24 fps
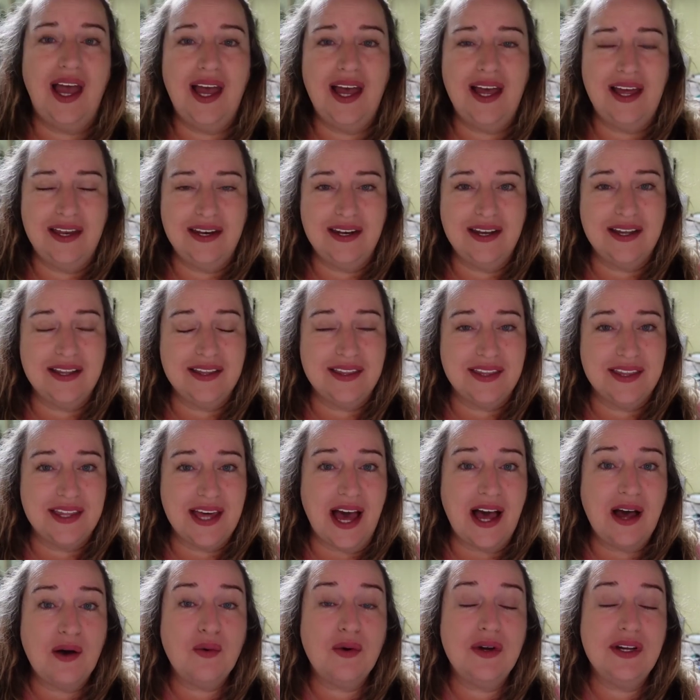And
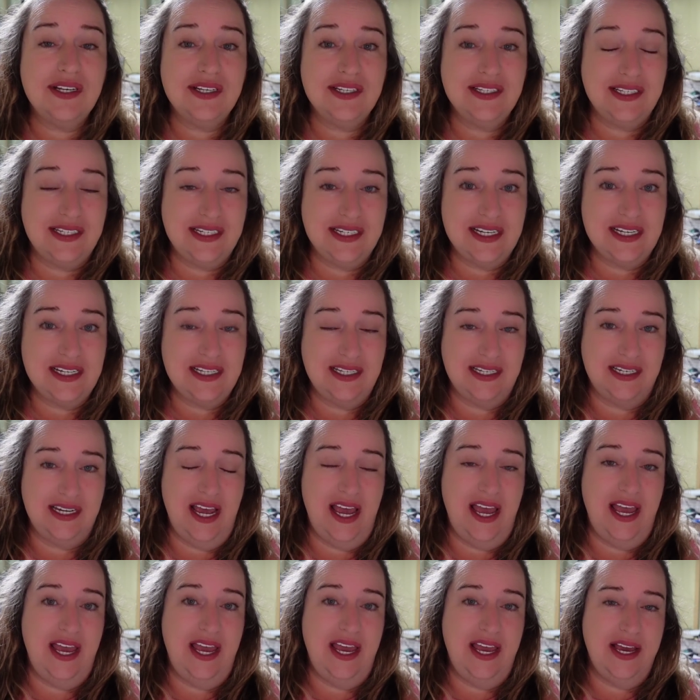that one did
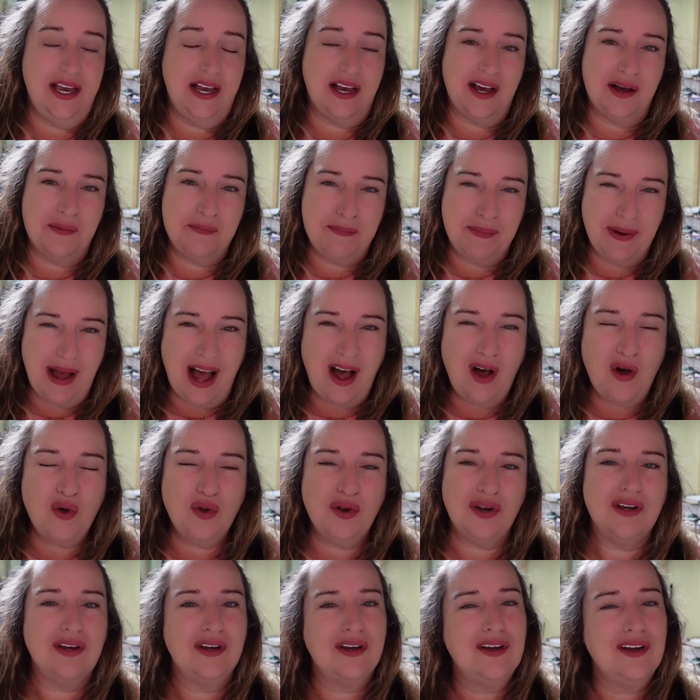take
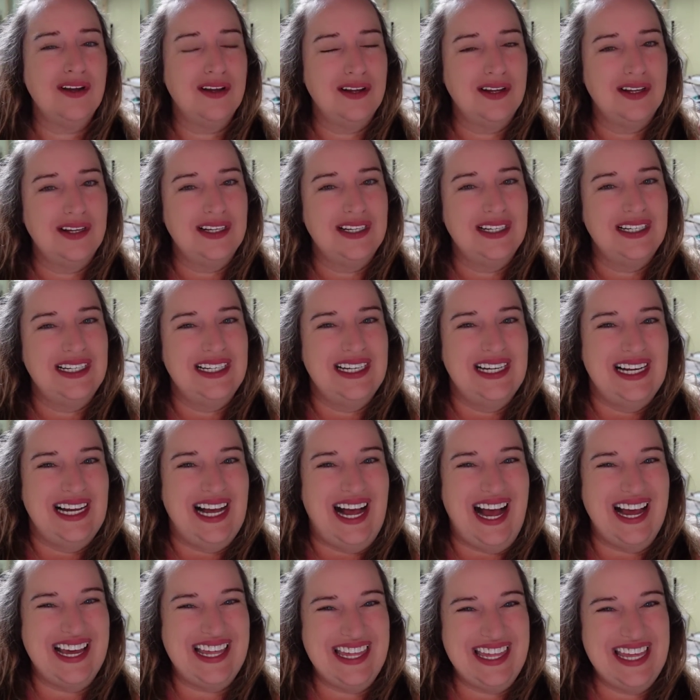about,
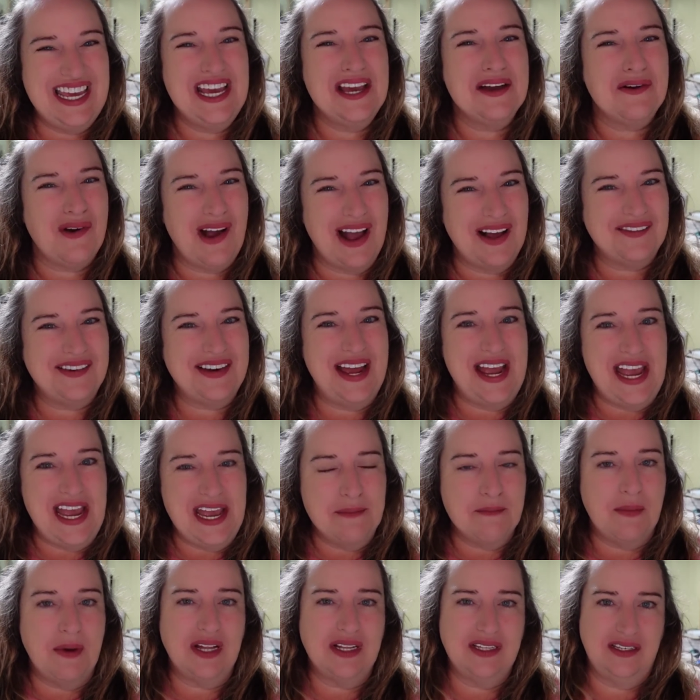I think around
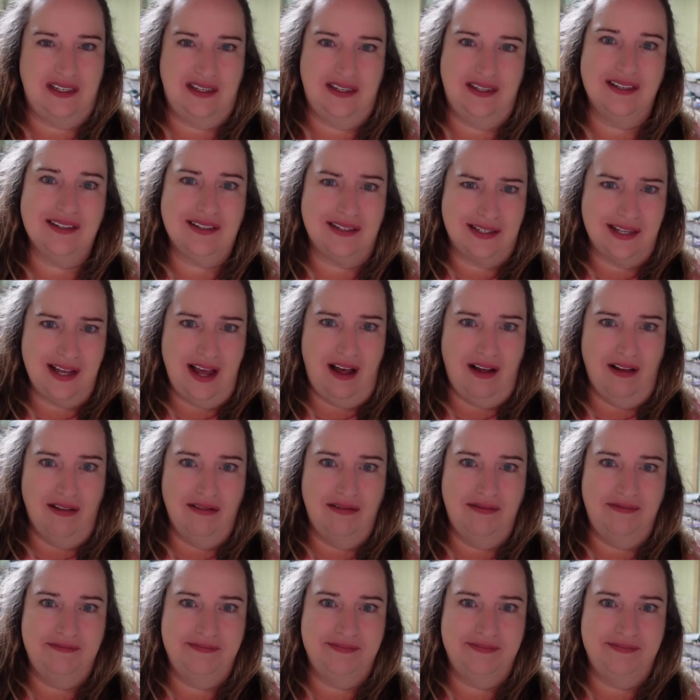eight months to sell.